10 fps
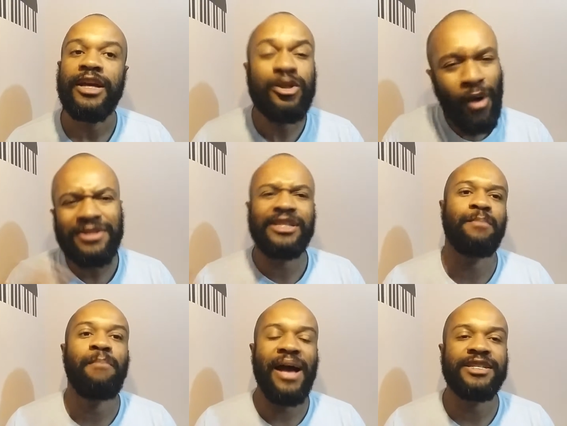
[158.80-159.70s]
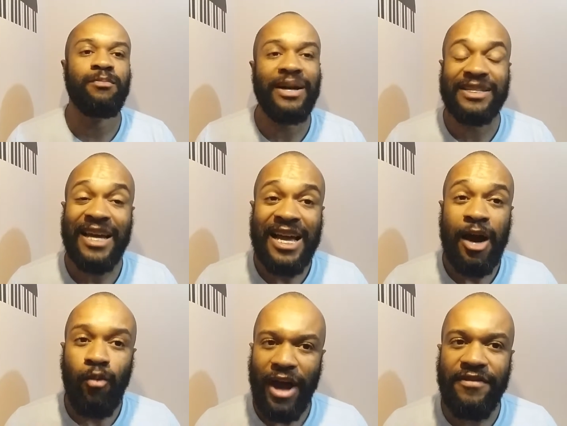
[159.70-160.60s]
it was in the past but
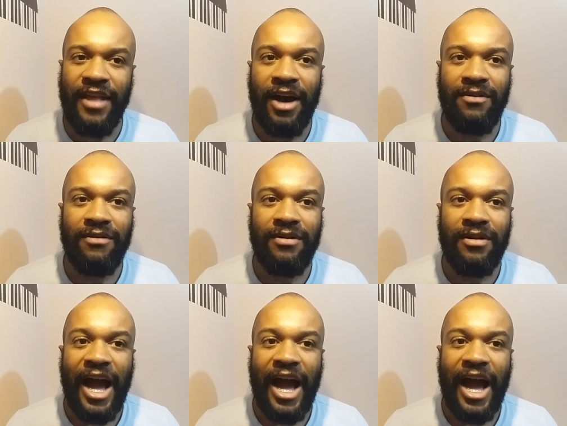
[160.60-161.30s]
right now